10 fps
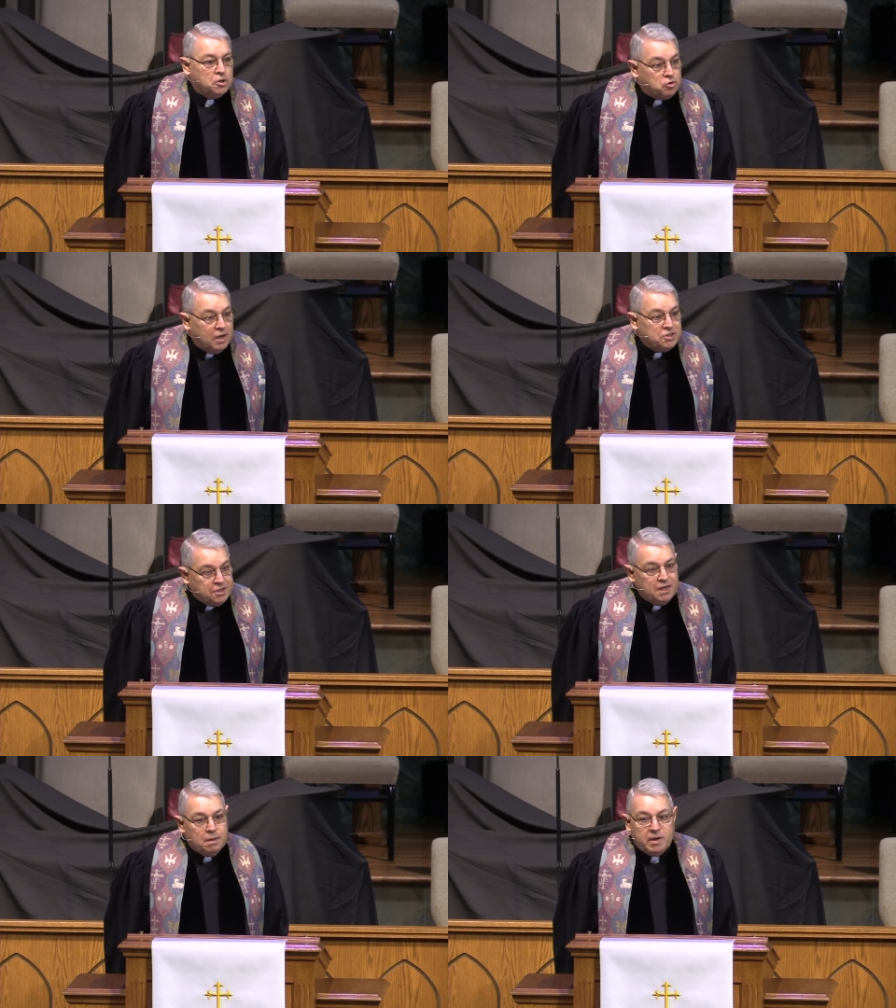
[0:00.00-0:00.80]

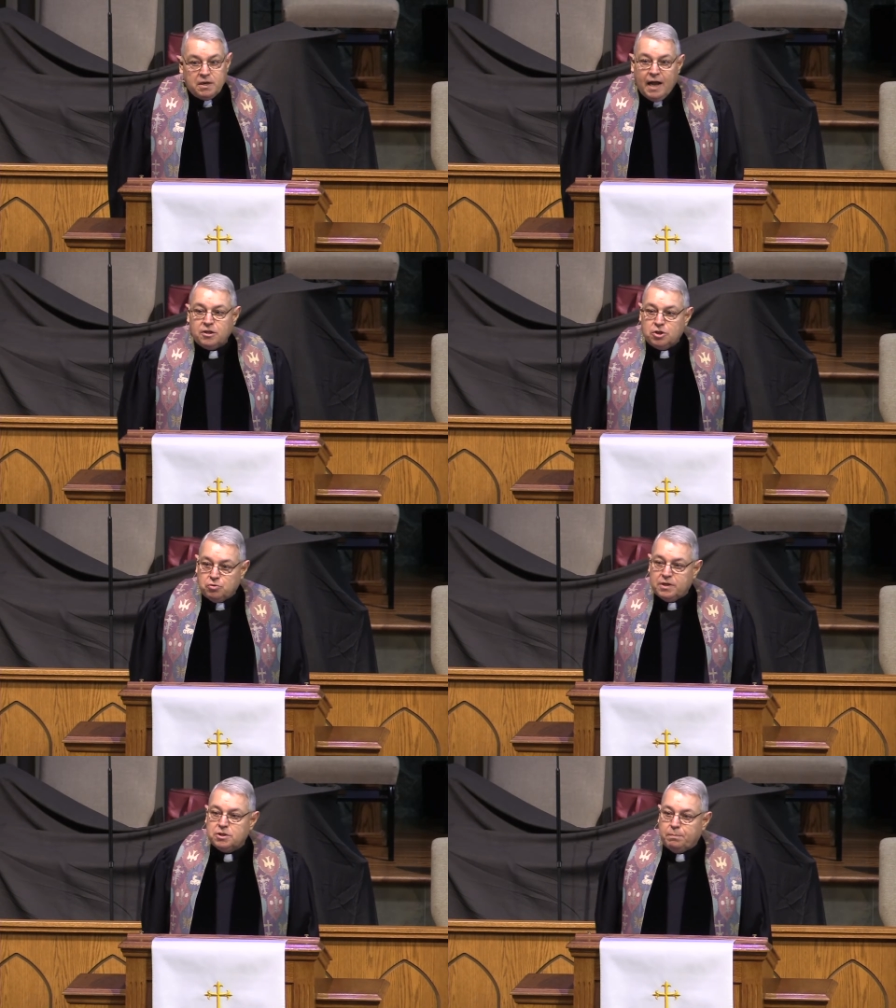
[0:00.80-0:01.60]
Trust Him and not to
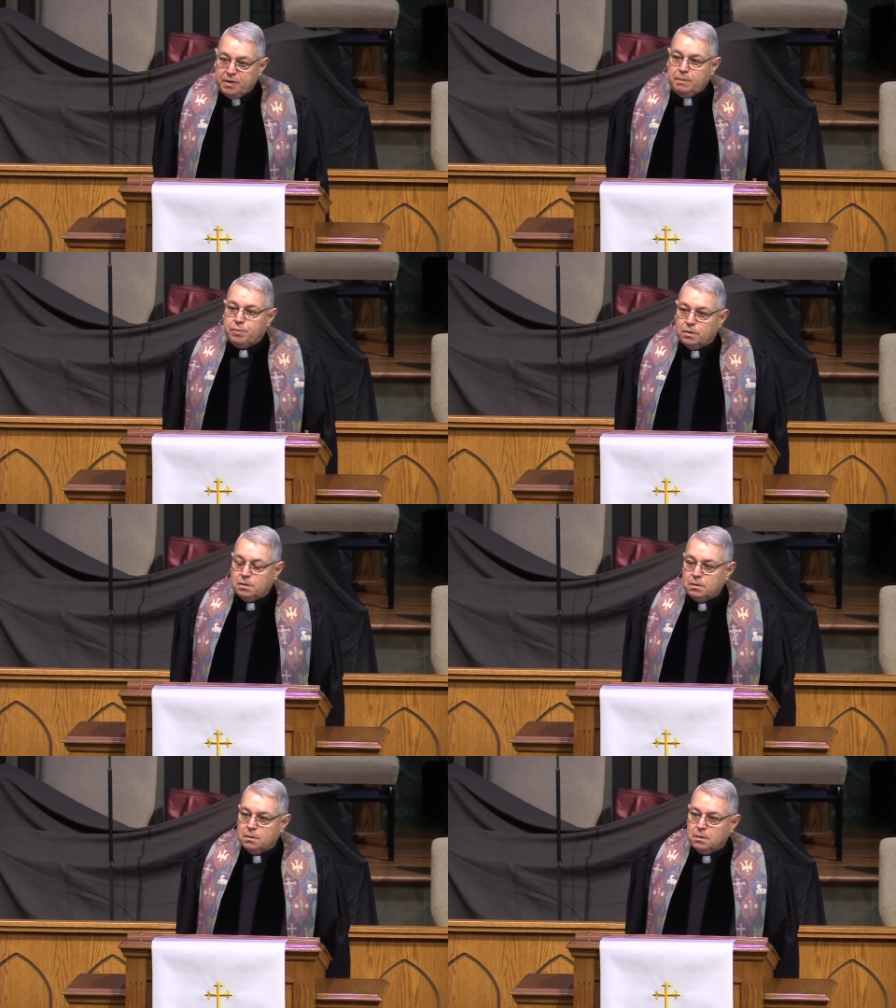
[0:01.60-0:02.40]
trust the people.
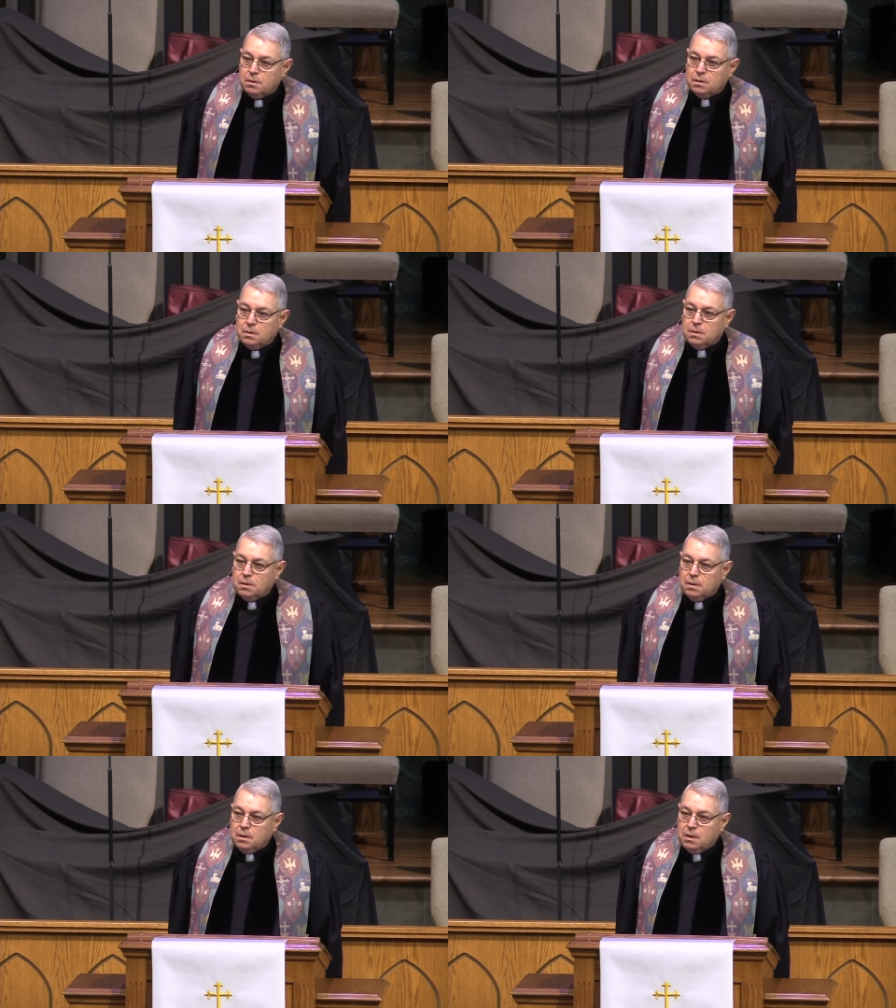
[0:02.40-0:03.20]

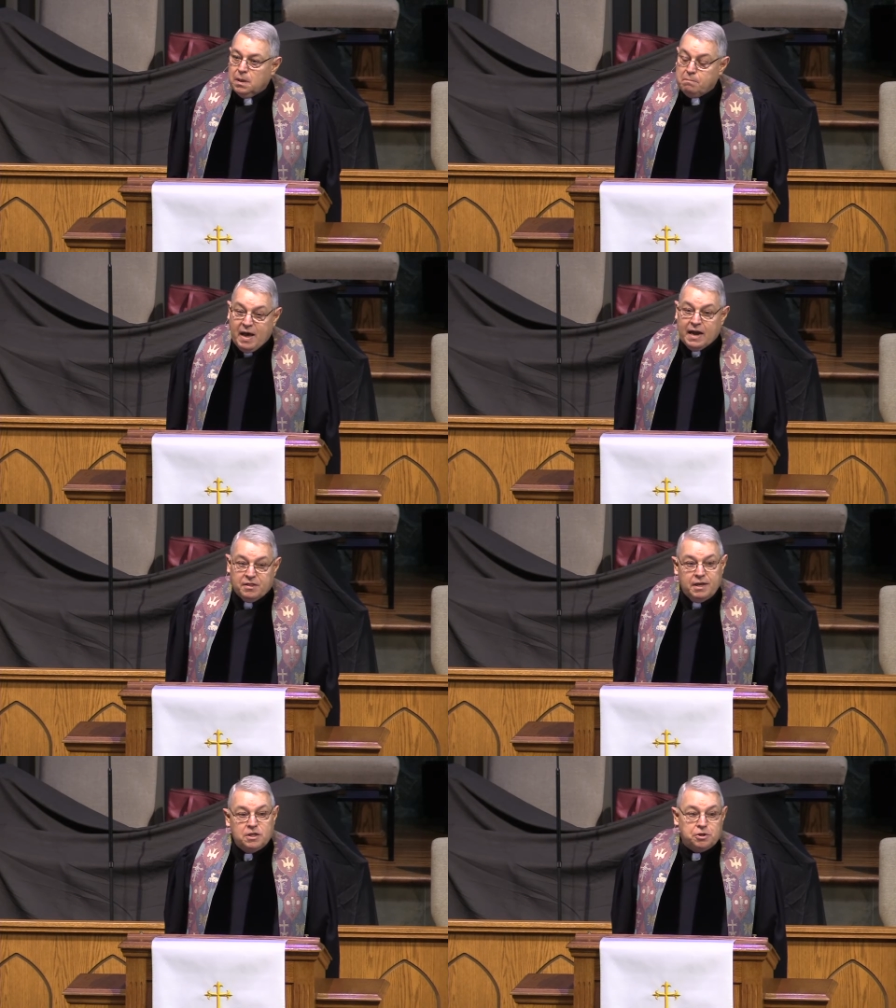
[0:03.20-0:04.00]

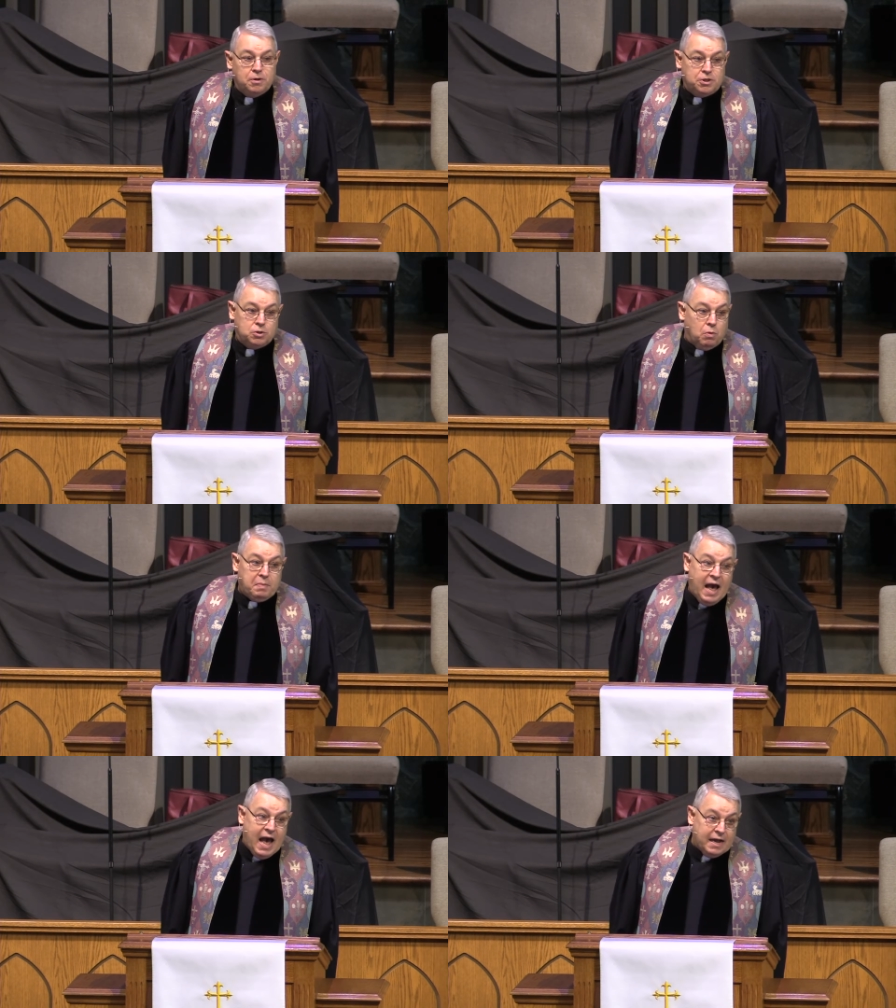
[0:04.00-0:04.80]
back then, churches were
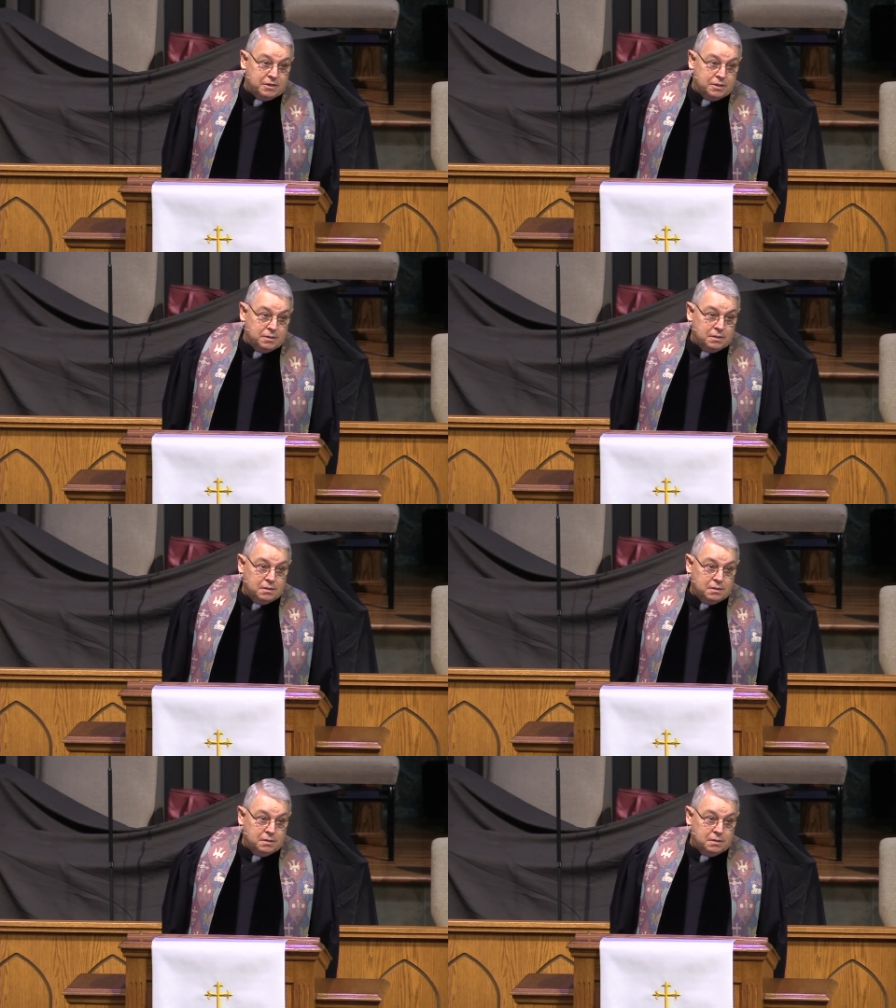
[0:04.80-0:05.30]
packed.